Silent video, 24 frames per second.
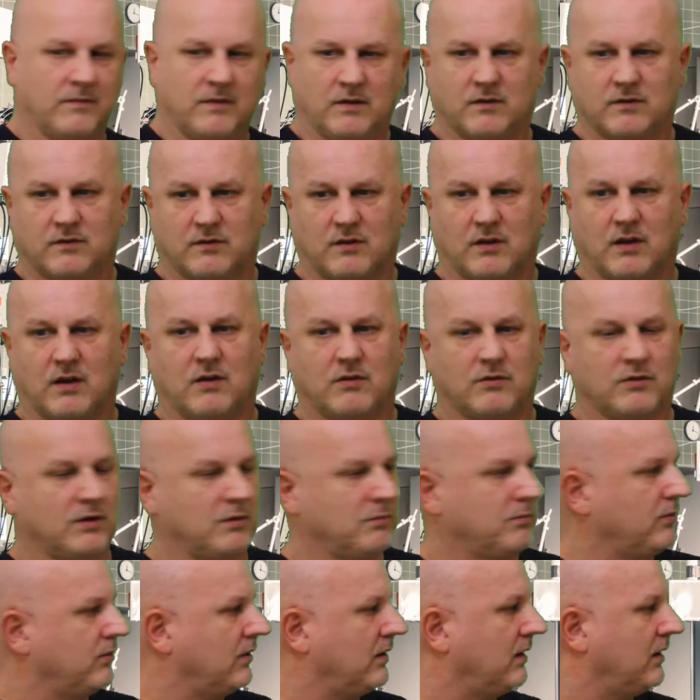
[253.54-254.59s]
not how they
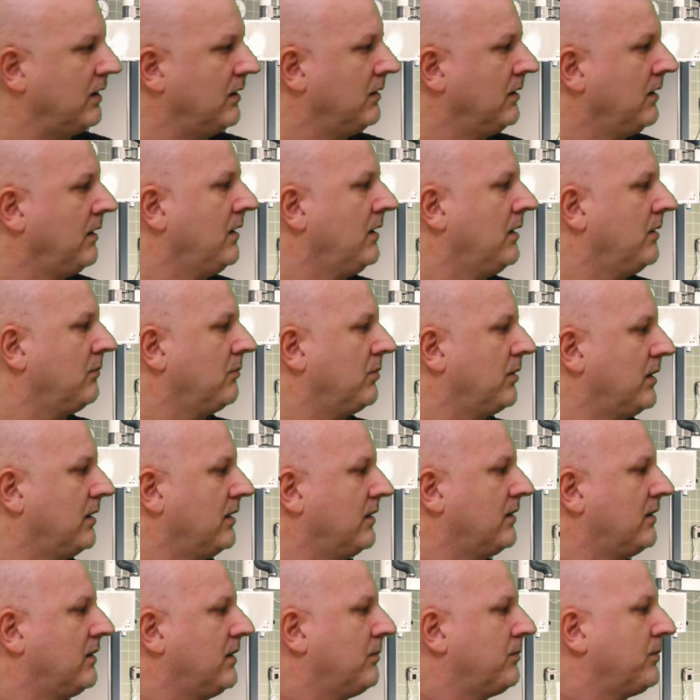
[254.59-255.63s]
put it in,
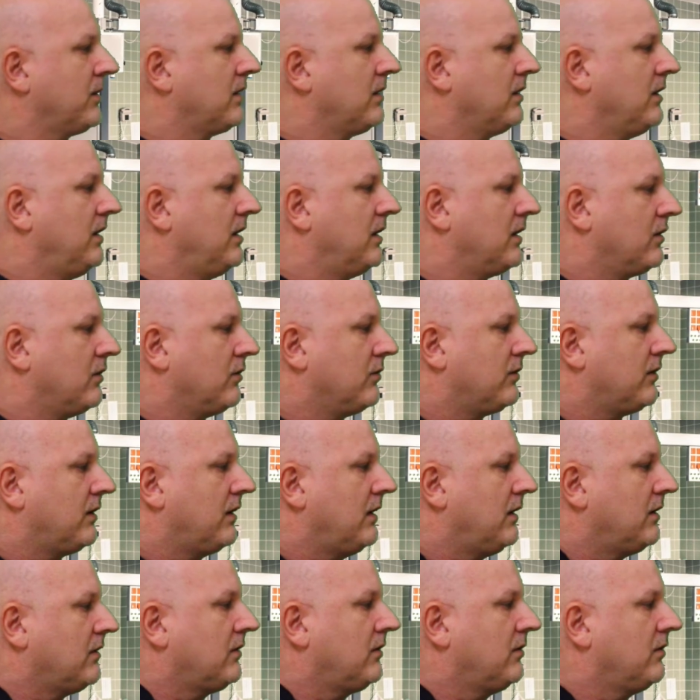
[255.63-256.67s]
but typically it goes
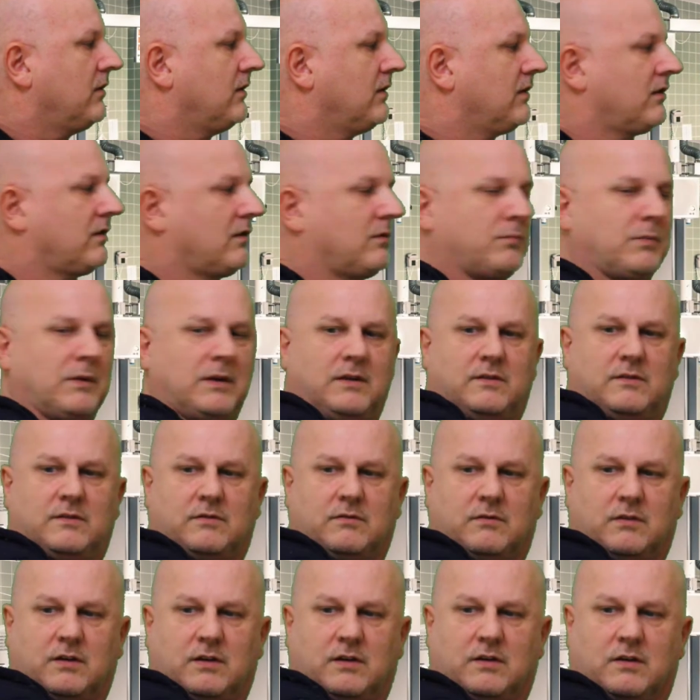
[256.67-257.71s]
into this space
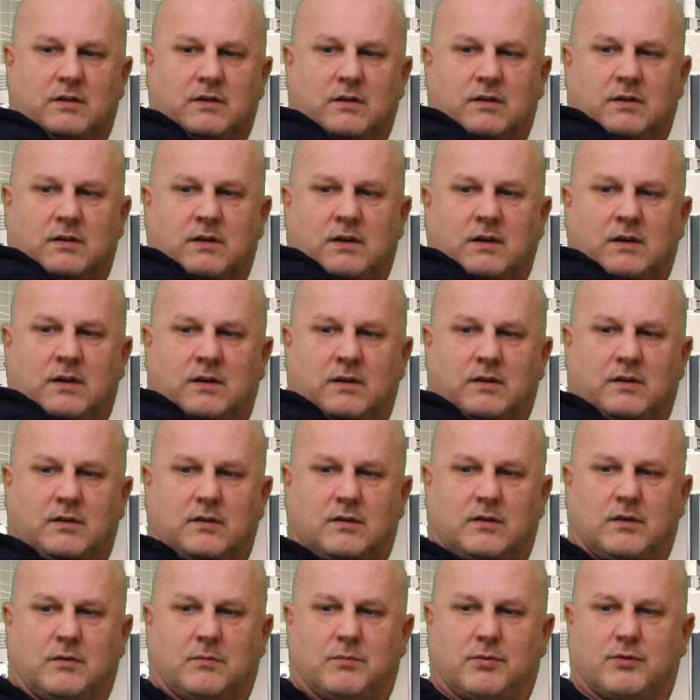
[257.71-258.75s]
right here.
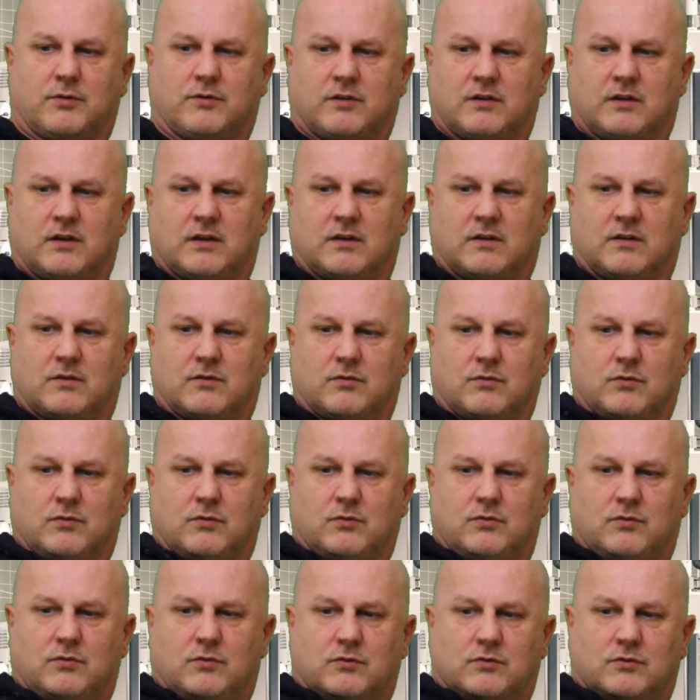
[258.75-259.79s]
They push it in
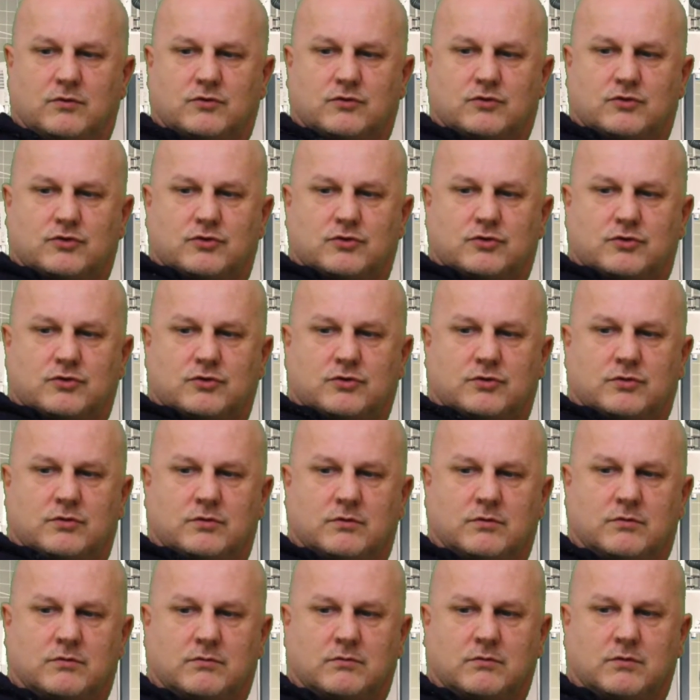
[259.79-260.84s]
through,
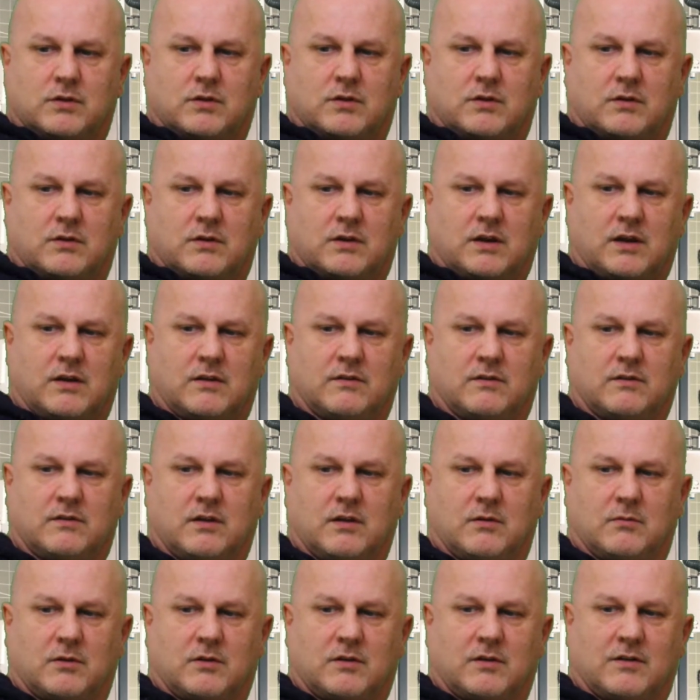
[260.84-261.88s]
yeah, can't see,
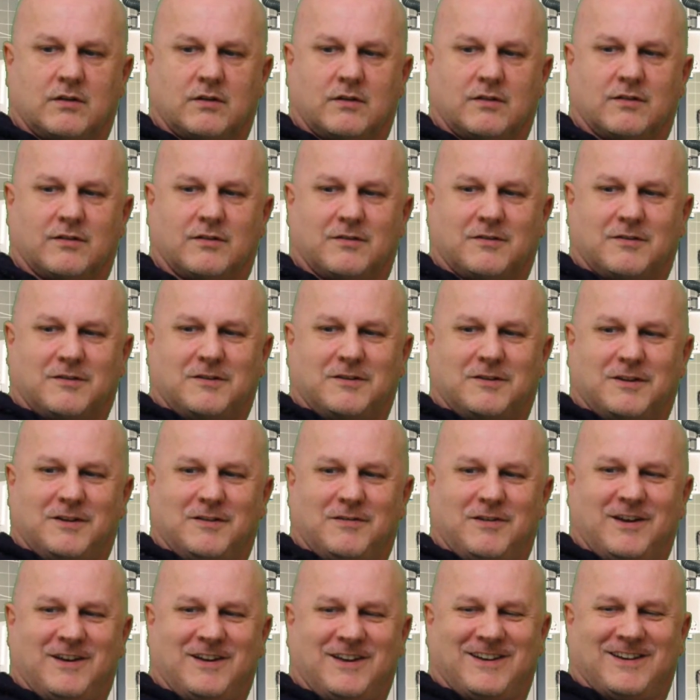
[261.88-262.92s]
I'm looking on
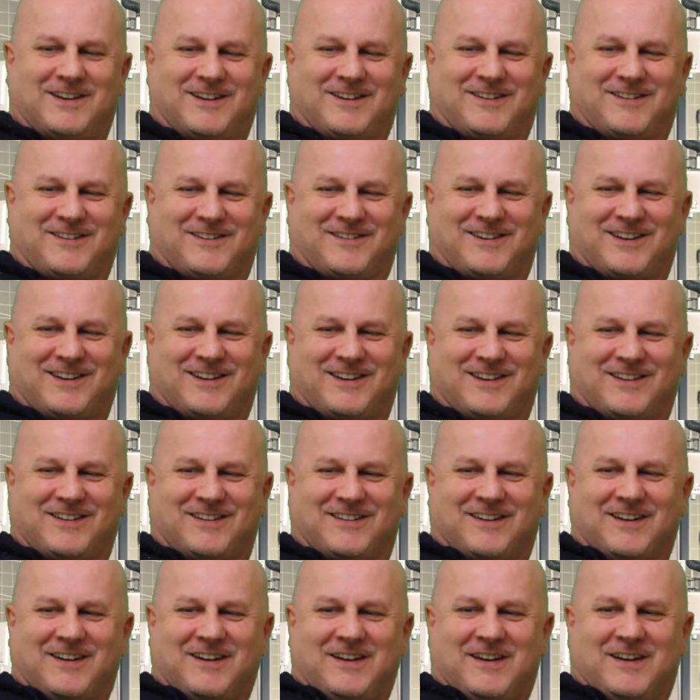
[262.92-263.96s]
TV right
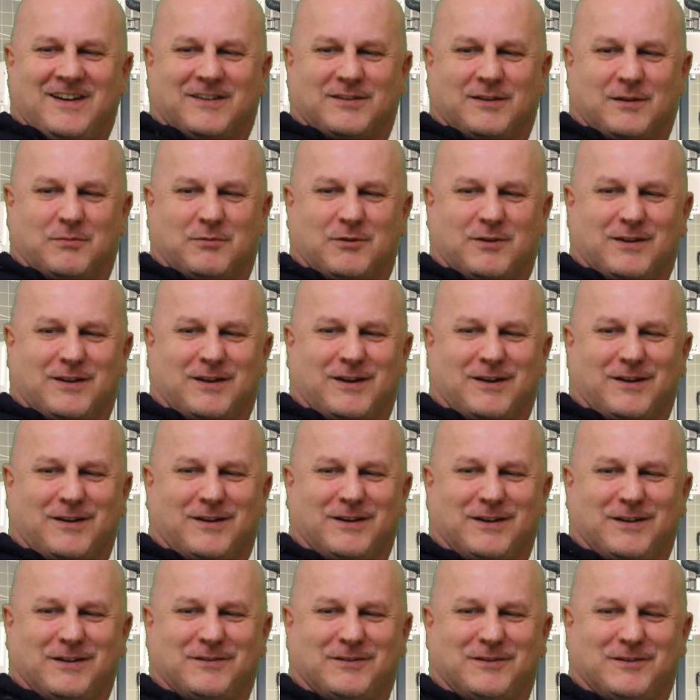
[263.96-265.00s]
here. Somewhere there
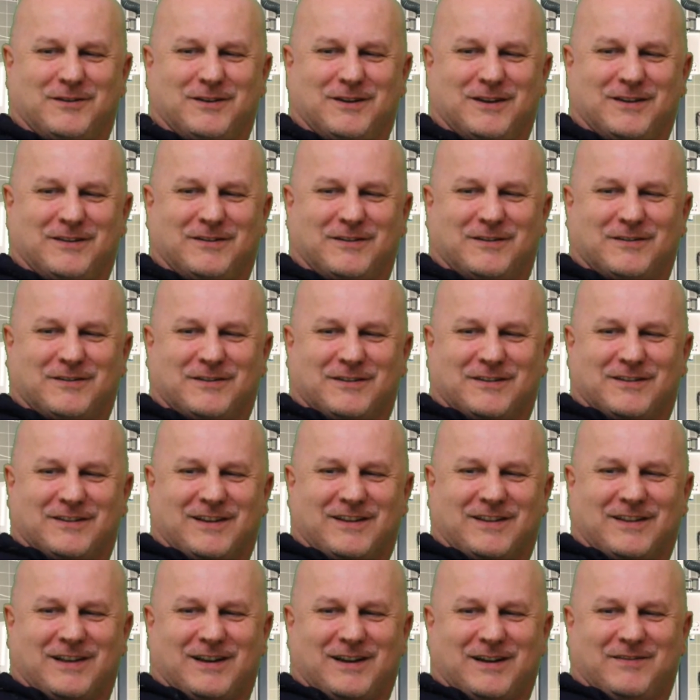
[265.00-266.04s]
into the incision
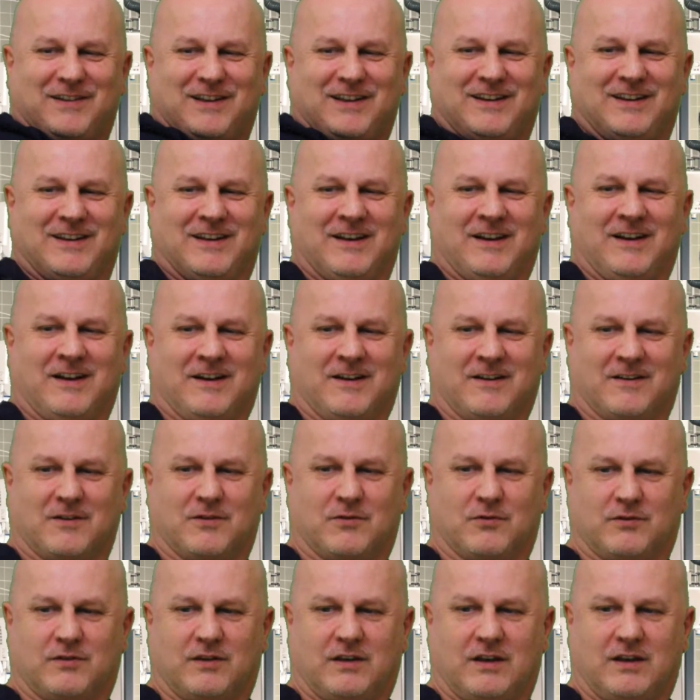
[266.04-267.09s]
site that I made,
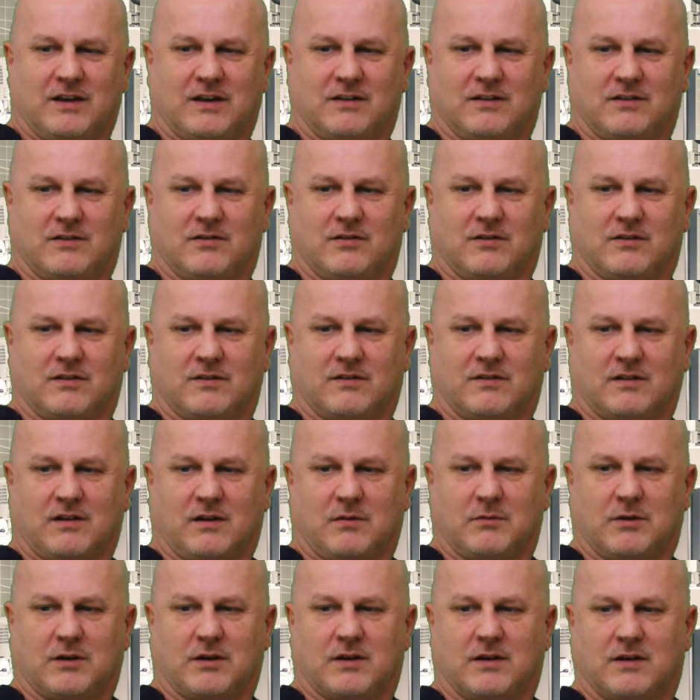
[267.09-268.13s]
goes into the
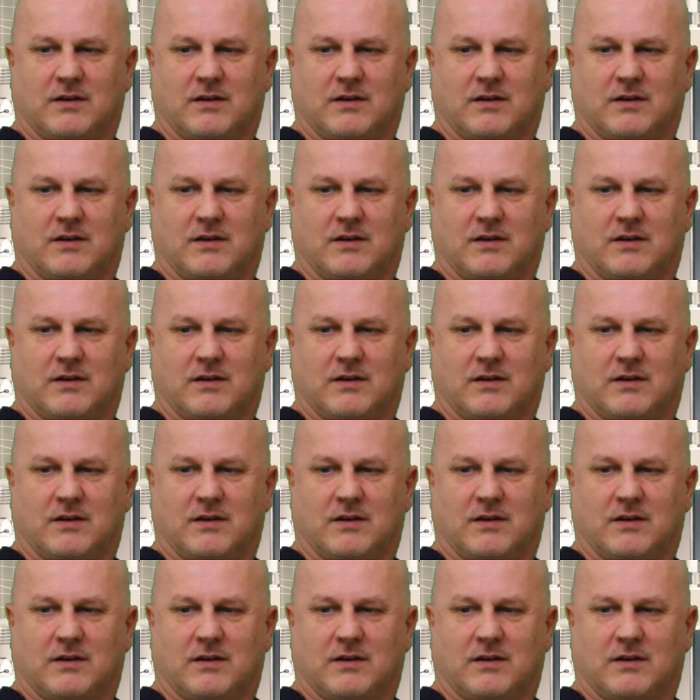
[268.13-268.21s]
stomach,